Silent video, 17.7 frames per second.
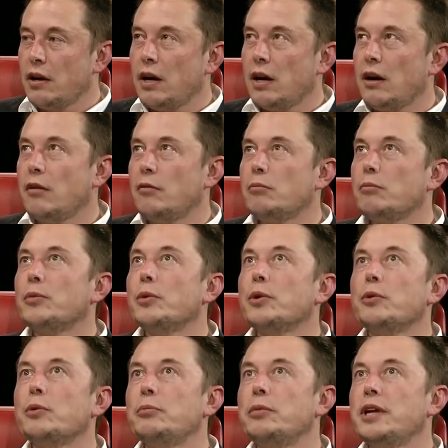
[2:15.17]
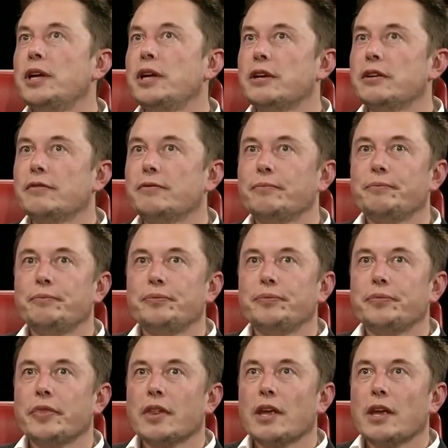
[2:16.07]
um, we would be,
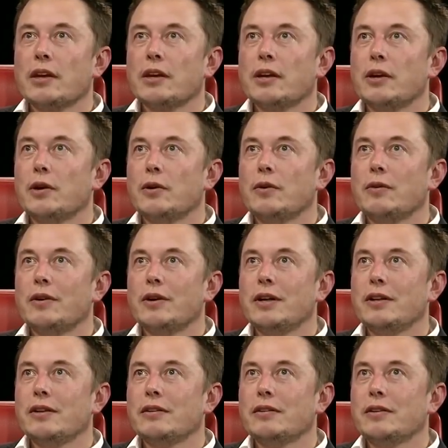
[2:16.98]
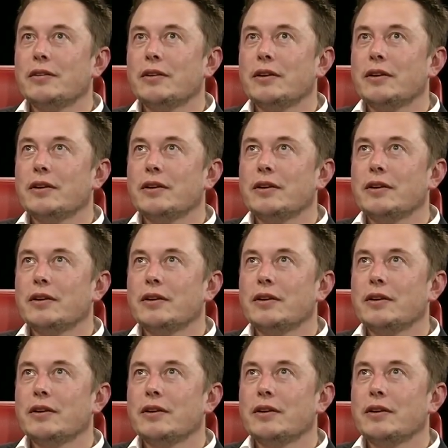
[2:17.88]
you know,